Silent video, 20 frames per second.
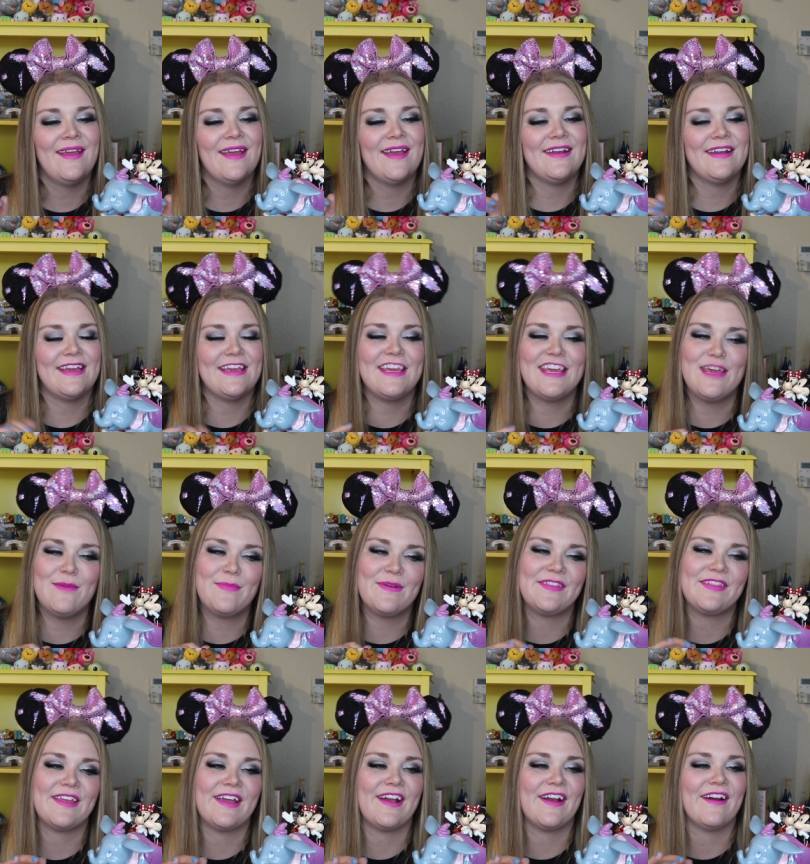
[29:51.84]
and I keep
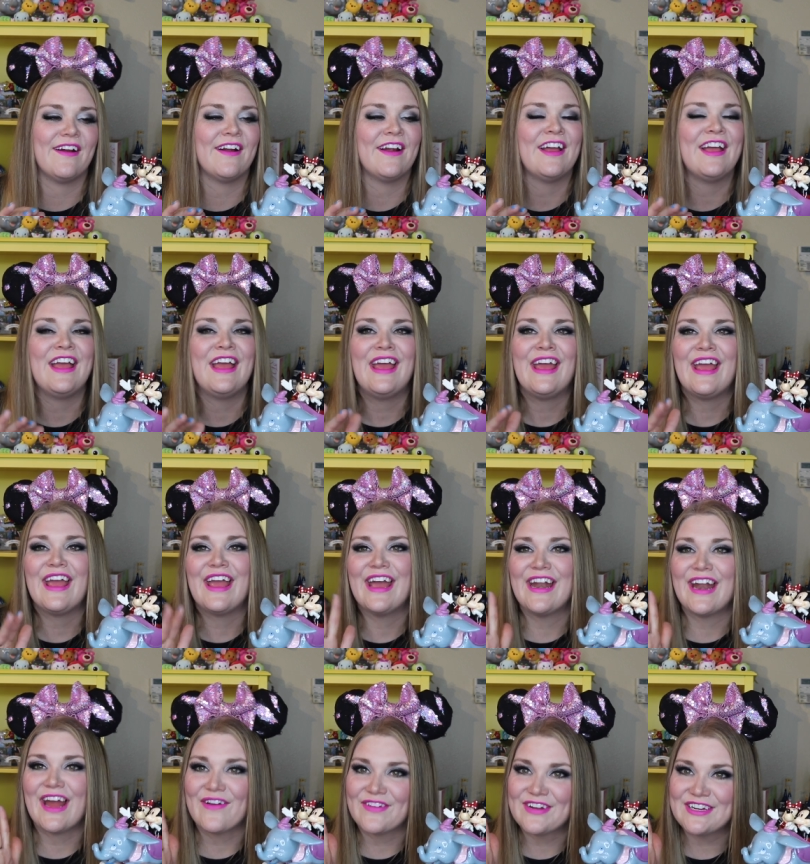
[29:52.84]
it there.
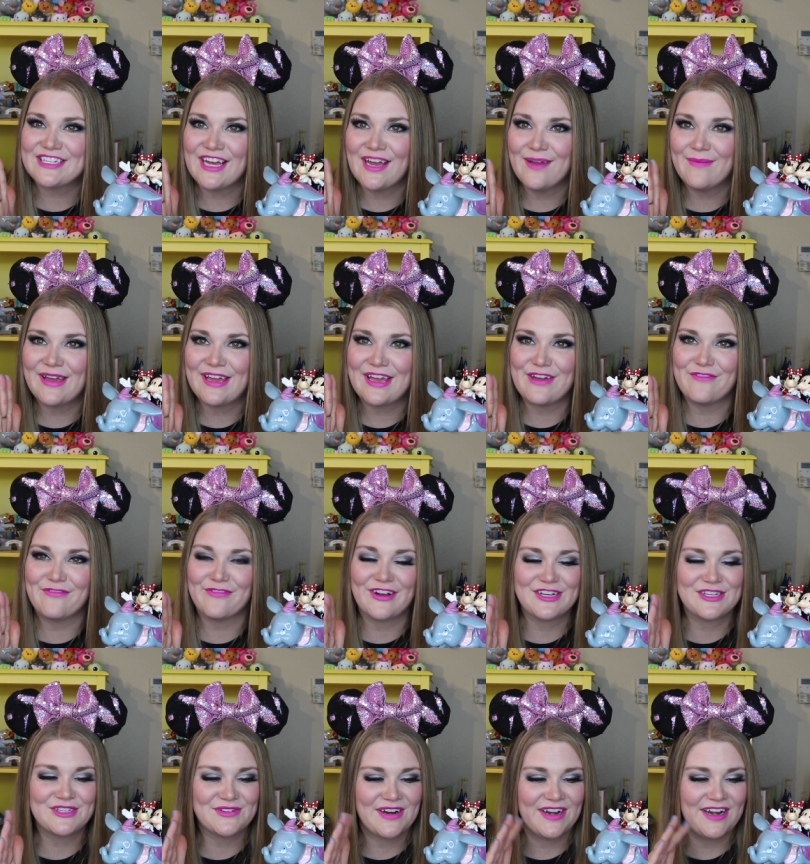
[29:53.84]
And every time I get
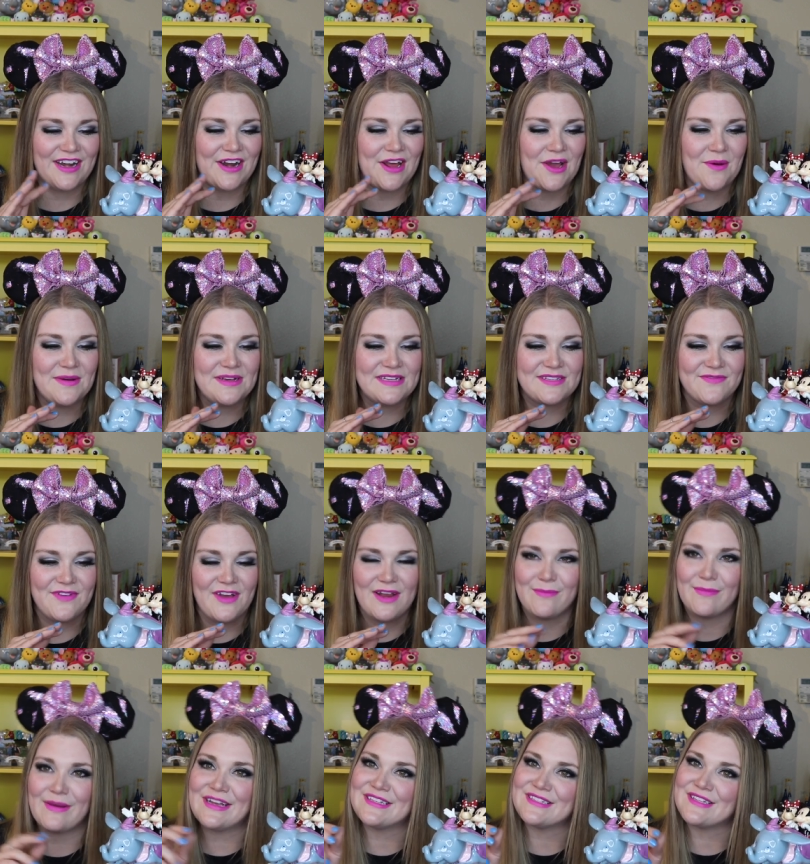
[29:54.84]
frustrated, I always
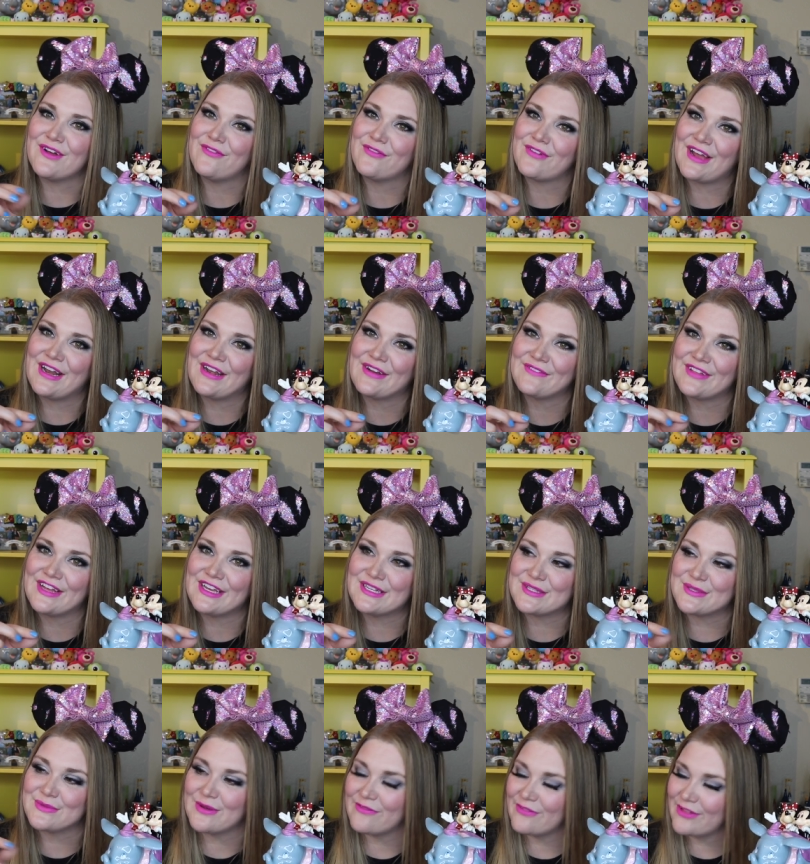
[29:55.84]
find myself kind of like
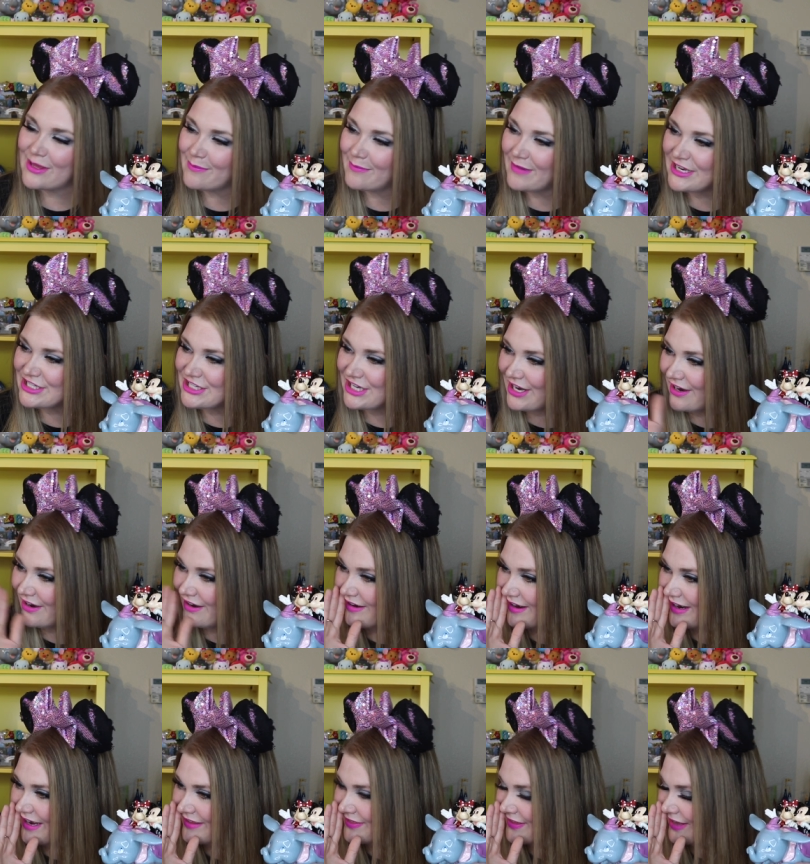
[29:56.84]
swiveling my
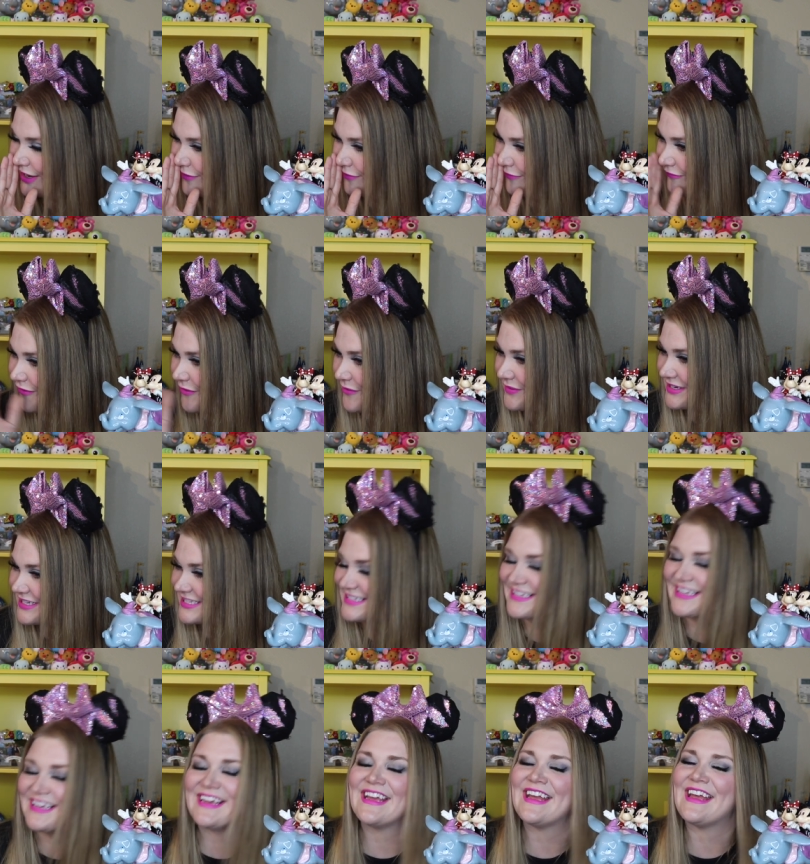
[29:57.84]
chair and like
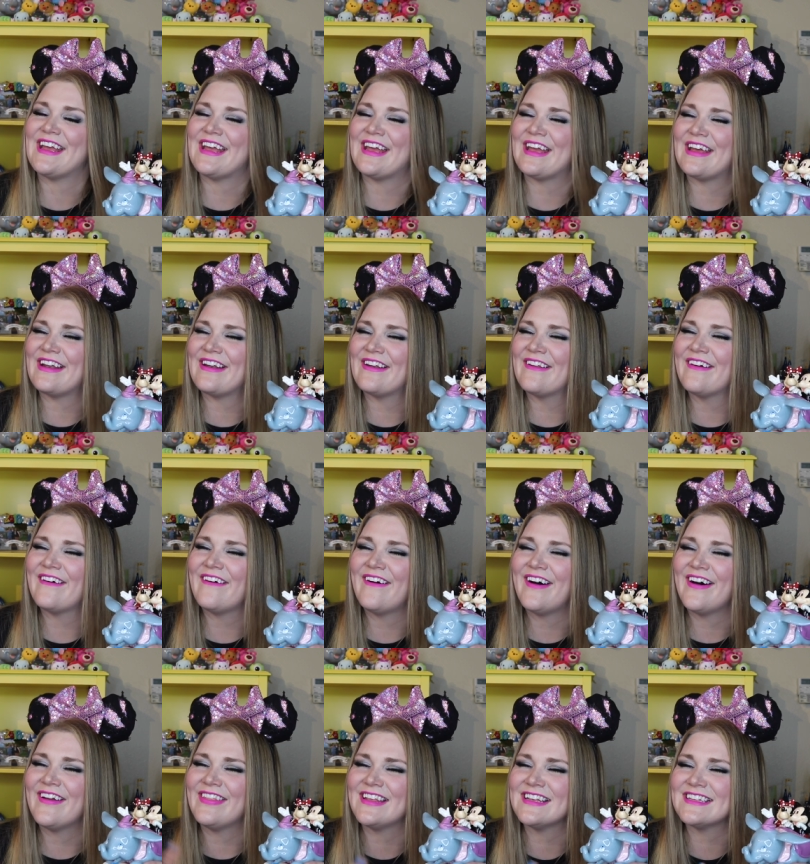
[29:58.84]
focusing in
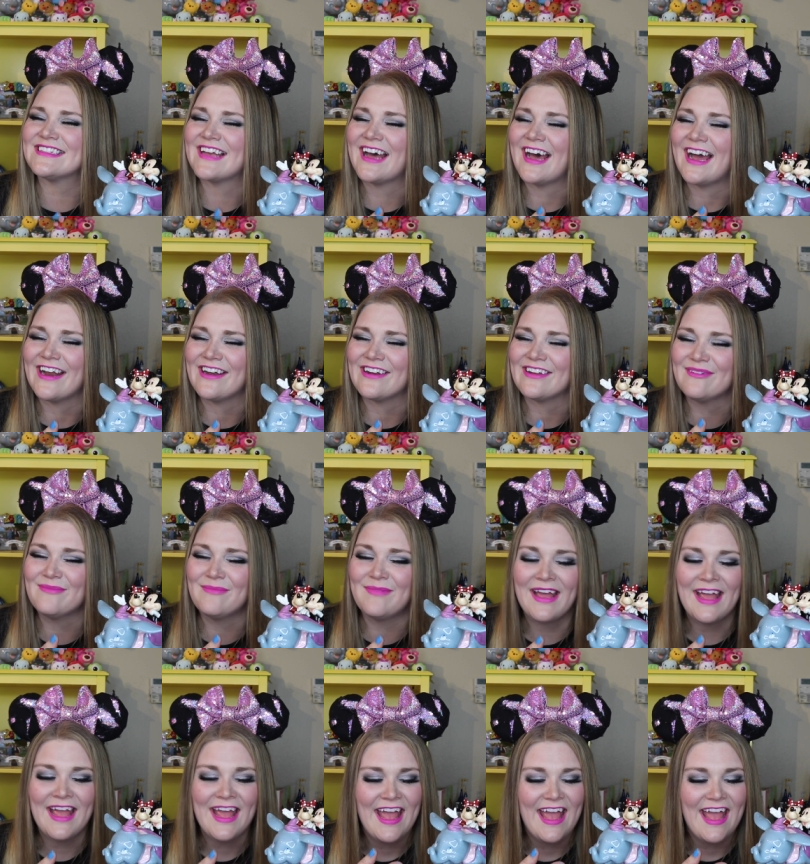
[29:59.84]
on this
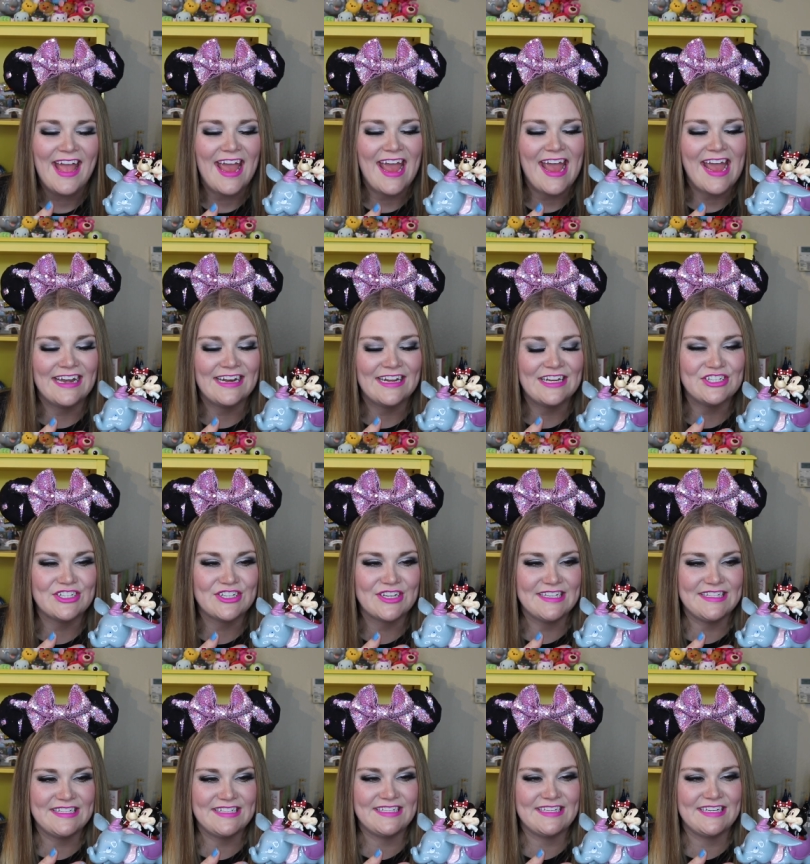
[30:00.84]
item. And it
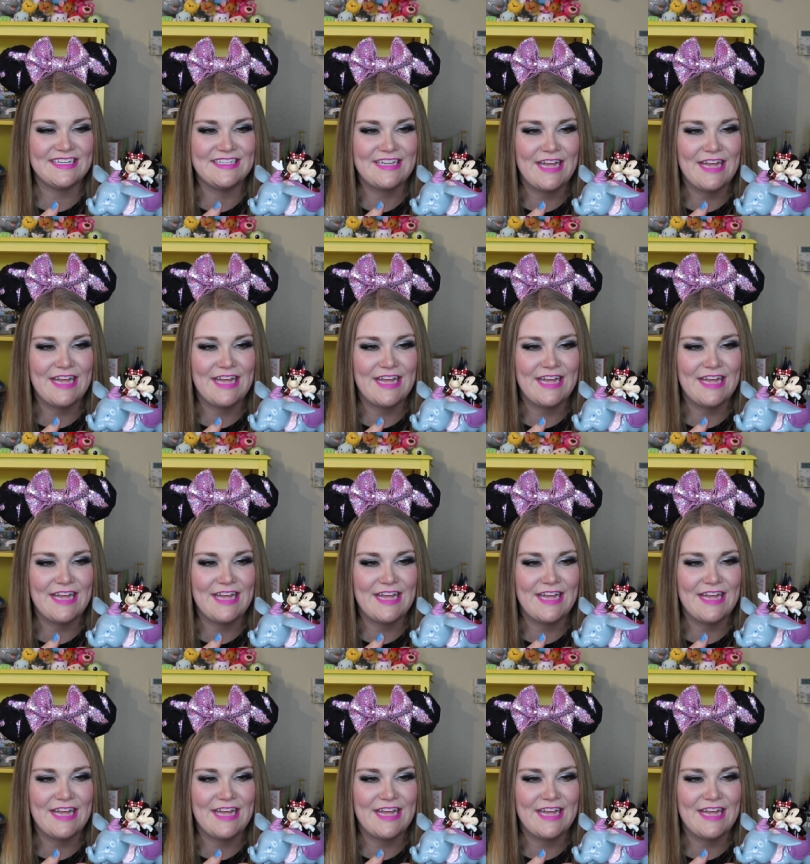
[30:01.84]
just